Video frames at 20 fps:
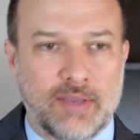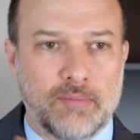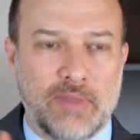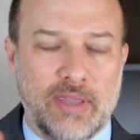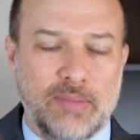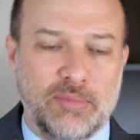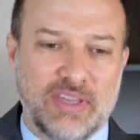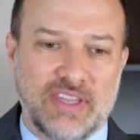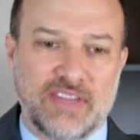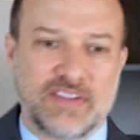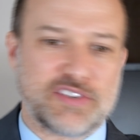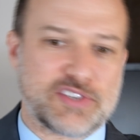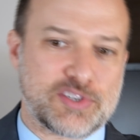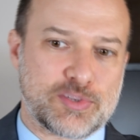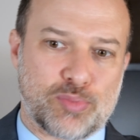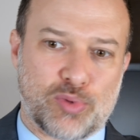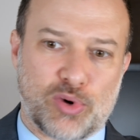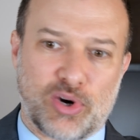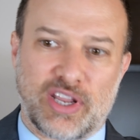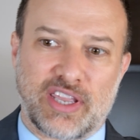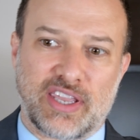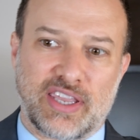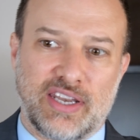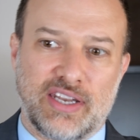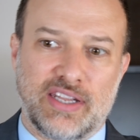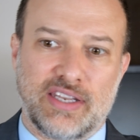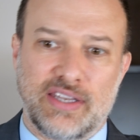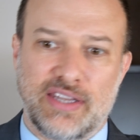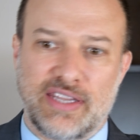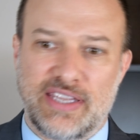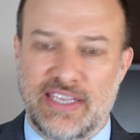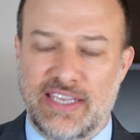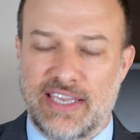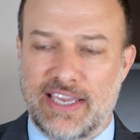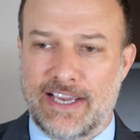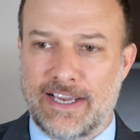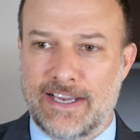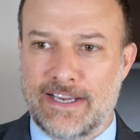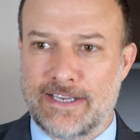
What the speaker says: maybe in the spring and in the